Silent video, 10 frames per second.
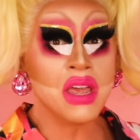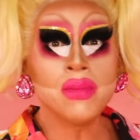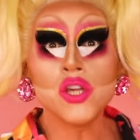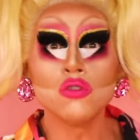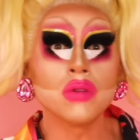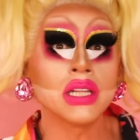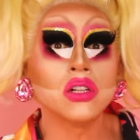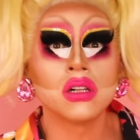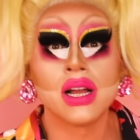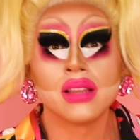maybe you really
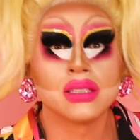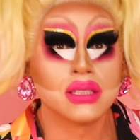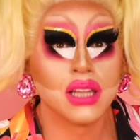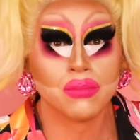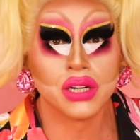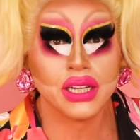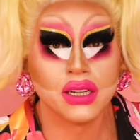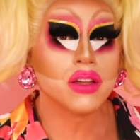look like that celebrity.